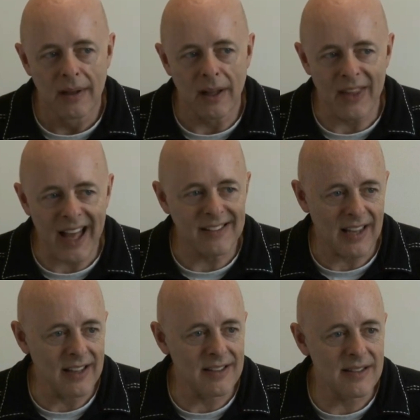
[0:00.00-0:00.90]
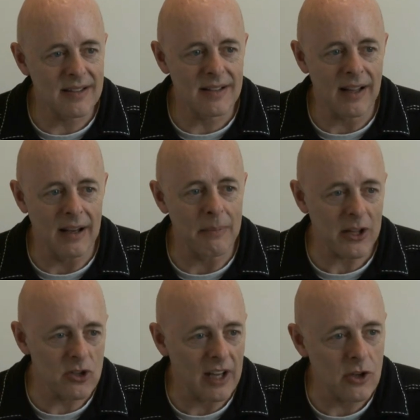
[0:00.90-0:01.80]
And that takes
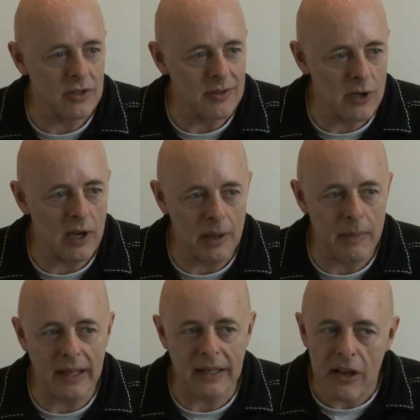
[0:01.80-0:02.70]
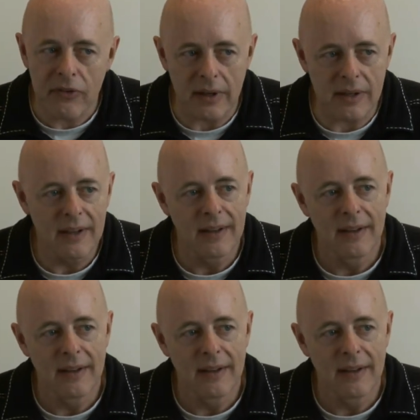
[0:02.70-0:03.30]
imagination, time and effort.